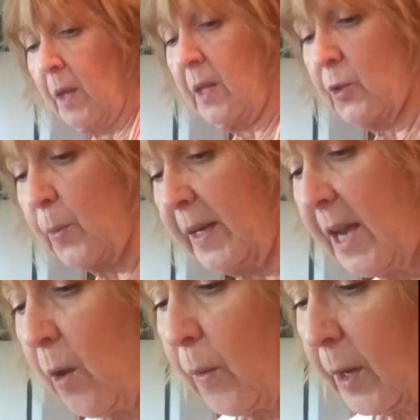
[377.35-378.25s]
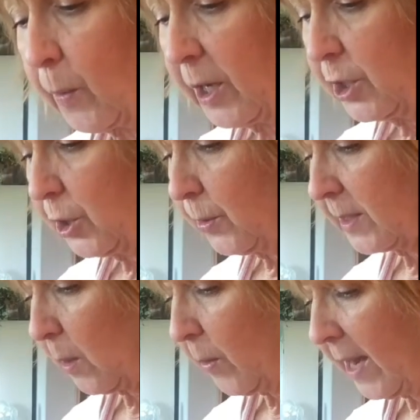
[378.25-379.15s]
Because right now what I want to do
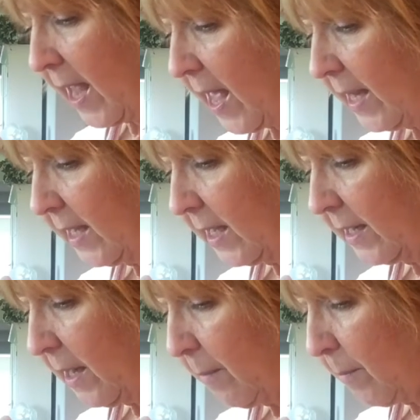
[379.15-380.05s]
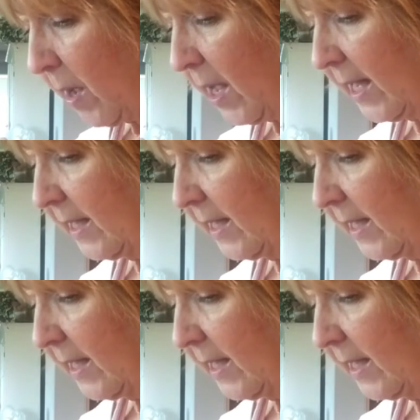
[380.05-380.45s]
is I want to add in my